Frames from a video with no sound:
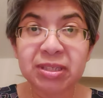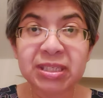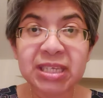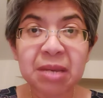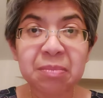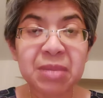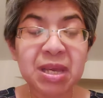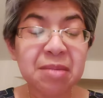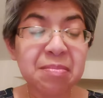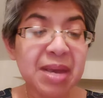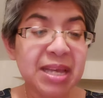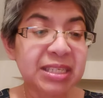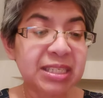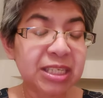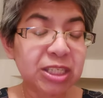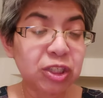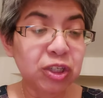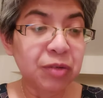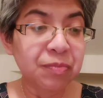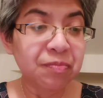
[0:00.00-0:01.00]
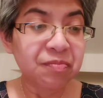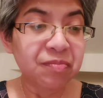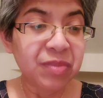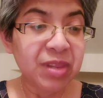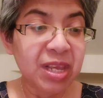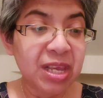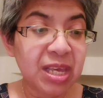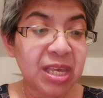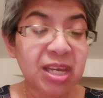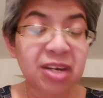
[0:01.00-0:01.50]
Send me a message
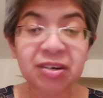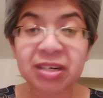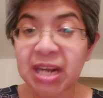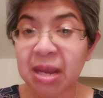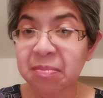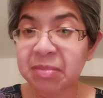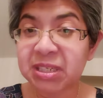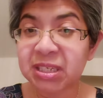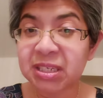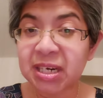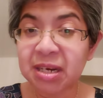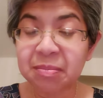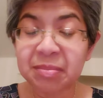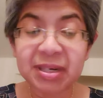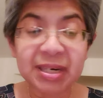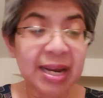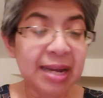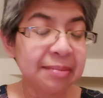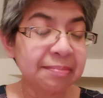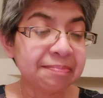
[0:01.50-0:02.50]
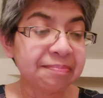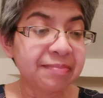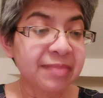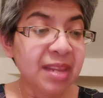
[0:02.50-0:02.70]
here in Edmonton, Alberta,